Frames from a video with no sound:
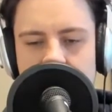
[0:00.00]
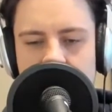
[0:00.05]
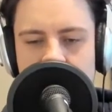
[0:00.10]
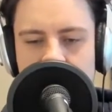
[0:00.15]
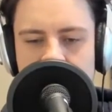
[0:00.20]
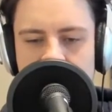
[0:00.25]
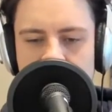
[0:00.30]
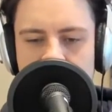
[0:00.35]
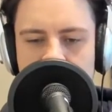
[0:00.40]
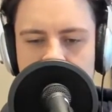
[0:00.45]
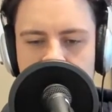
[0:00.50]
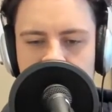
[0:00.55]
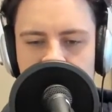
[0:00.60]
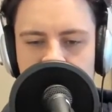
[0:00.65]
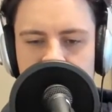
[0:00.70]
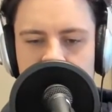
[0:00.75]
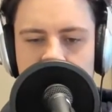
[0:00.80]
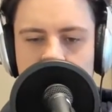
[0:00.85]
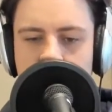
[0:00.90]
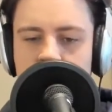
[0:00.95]

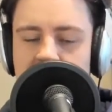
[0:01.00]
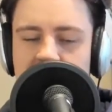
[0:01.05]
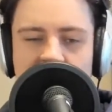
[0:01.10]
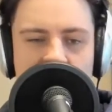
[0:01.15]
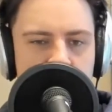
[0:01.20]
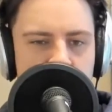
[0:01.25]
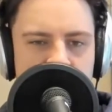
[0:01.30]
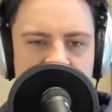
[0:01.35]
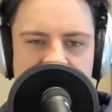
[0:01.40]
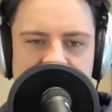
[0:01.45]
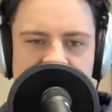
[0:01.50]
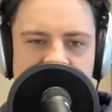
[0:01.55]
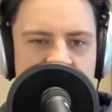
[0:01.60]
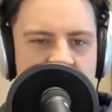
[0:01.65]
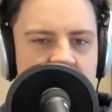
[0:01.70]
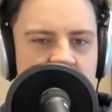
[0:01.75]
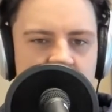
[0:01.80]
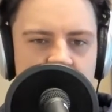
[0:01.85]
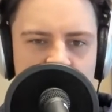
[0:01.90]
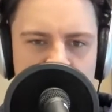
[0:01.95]
But that being
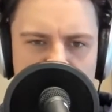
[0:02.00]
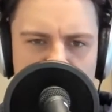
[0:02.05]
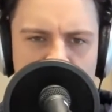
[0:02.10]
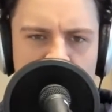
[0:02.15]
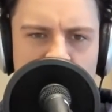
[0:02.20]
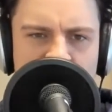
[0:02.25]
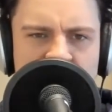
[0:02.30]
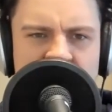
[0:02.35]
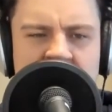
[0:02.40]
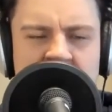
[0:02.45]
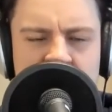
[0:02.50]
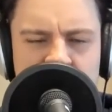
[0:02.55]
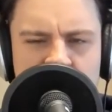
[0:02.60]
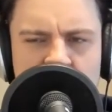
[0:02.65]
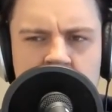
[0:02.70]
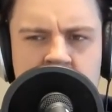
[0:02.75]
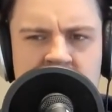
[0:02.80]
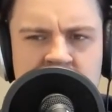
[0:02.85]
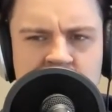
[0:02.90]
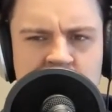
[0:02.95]
said, Joker, even
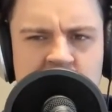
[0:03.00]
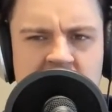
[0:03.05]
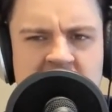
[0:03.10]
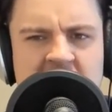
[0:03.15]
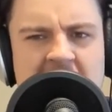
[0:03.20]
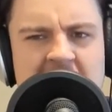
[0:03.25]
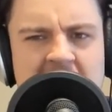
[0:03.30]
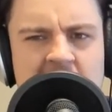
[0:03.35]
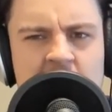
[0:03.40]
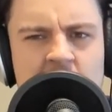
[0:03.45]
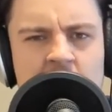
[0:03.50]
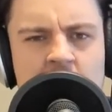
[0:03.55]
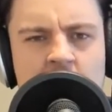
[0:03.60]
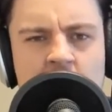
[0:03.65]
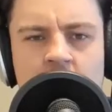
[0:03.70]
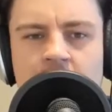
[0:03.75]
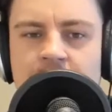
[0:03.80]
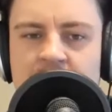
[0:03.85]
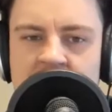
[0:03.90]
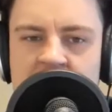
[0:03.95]
though it does take a
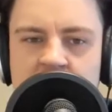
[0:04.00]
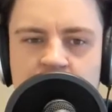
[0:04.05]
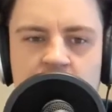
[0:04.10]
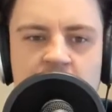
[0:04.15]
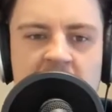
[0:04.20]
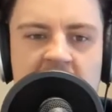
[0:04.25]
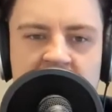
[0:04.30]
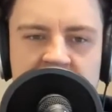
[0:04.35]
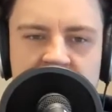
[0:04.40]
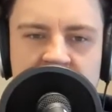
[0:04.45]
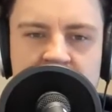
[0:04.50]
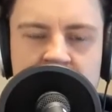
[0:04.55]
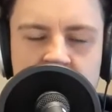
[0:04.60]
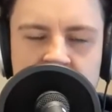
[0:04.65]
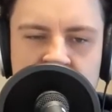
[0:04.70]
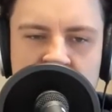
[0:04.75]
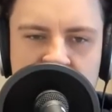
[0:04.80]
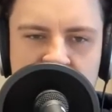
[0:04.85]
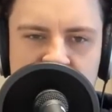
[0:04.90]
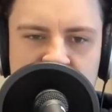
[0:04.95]
lot of inspiration from
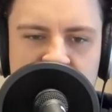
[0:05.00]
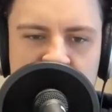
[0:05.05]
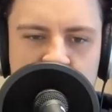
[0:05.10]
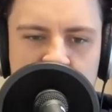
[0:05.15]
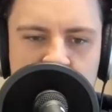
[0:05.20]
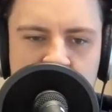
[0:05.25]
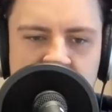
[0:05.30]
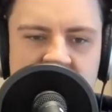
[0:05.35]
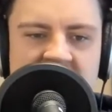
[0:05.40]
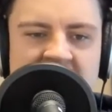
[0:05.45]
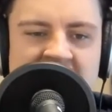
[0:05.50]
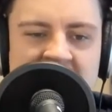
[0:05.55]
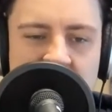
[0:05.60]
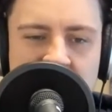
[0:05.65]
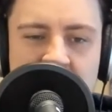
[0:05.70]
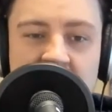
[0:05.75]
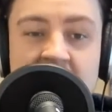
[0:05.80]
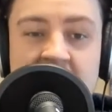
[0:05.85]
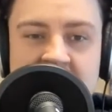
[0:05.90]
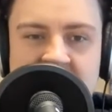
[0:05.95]
those films, it
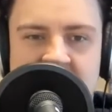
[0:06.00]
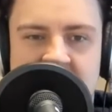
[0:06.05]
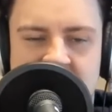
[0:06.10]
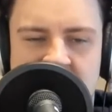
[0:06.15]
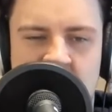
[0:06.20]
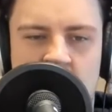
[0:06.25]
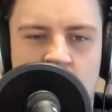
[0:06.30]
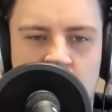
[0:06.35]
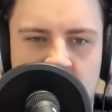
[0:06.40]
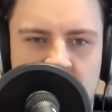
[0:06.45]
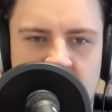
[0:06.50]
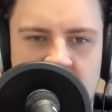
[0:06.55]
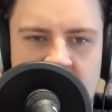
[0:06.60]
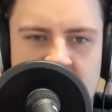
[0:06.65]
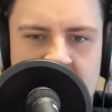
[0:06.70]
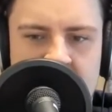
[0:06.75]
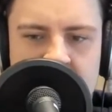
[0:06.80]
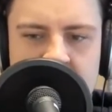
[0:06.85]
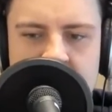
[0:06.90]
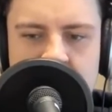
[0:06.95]
definitely is its own
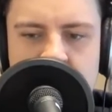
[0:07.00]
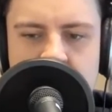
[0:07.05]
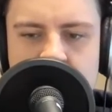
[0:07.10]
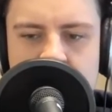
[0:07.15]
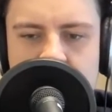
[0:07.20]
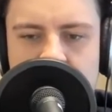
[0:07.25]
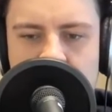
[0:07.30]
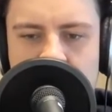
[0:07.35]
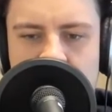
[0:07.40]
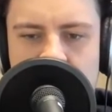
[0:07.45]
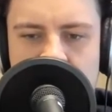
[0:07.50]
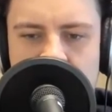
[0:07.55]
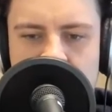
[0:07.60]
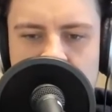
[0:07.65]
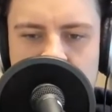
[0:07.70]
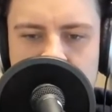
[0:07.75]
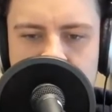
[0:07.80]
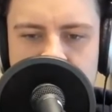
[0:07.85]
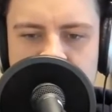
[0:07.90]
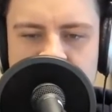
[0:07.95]
thing.
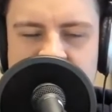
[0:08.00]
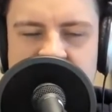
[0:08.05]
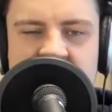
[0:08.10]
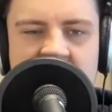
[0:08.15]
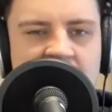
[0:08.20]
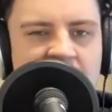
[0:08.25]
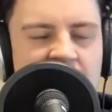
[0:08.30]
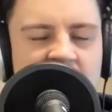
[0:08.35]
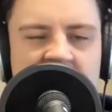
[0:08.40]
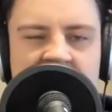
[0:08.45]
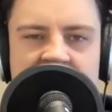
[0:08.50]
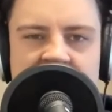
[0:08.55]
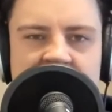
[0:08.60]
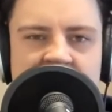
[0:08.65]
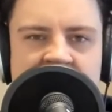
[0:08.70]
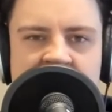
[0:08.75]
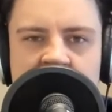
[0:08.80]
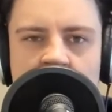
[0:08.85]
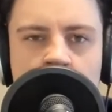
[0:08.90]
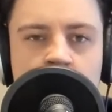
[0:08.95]
It's definitely
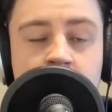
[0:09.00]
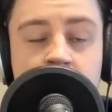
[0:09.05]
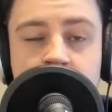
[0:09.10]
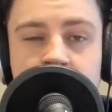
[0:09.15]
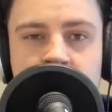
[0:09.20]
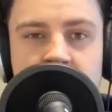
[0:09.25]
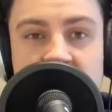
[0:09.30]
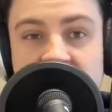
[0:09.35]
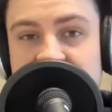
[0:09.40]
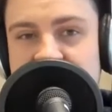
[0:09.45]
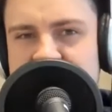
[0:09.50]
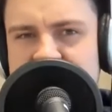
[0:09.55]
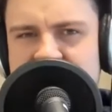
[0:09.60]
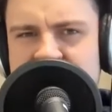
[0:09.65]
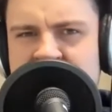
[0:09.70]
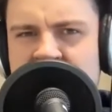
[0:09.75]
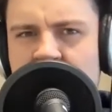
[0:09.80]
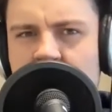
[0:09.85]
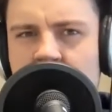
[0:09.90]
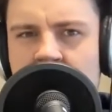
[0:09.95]
its own beast in
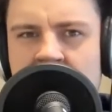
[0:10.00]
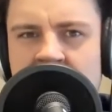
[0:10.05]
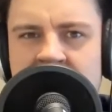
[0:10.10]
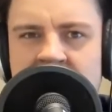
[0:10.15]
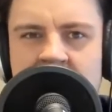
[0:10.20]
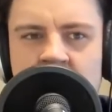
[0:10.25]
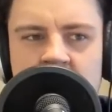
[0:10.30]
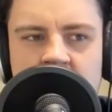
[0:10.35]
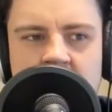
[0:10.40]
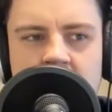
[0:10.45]
that way.